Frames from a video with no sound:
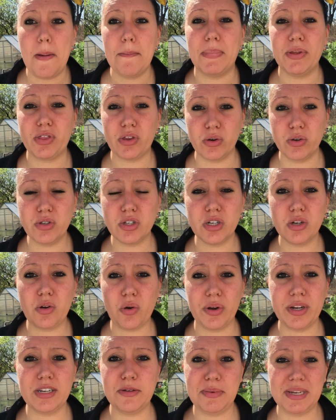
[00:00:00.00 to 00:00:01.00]
but those are
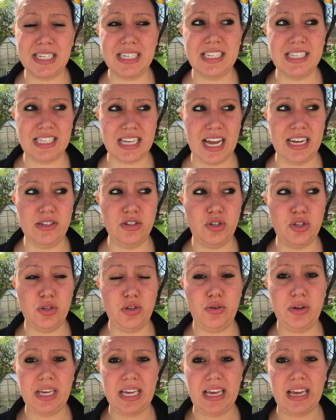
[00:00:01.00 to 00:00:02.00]
going to be designed
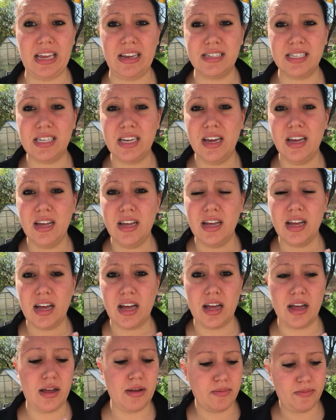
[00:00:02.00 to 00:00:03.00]
to eat
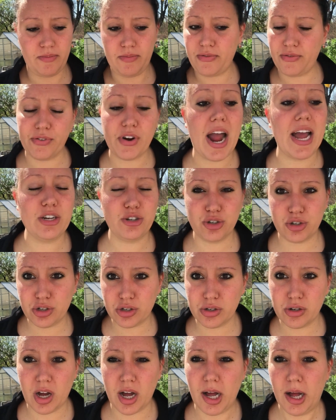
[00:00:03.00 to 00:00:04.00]
uh,
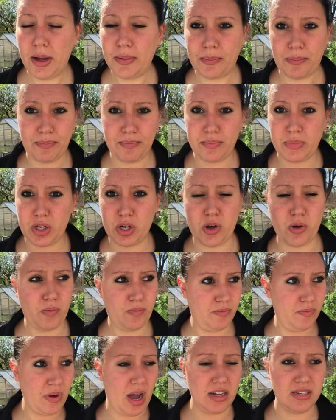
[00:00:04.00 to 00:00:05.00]
fresh, uh, you know,
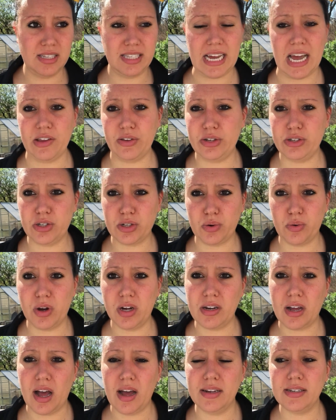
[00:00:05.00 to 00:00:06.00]
on salads or
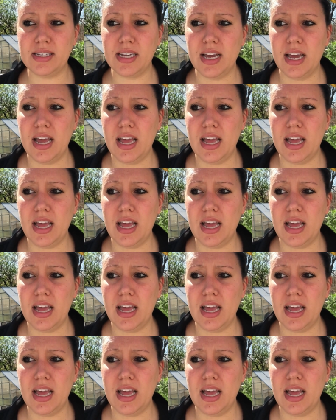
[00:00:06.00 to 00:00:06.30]
whatnot.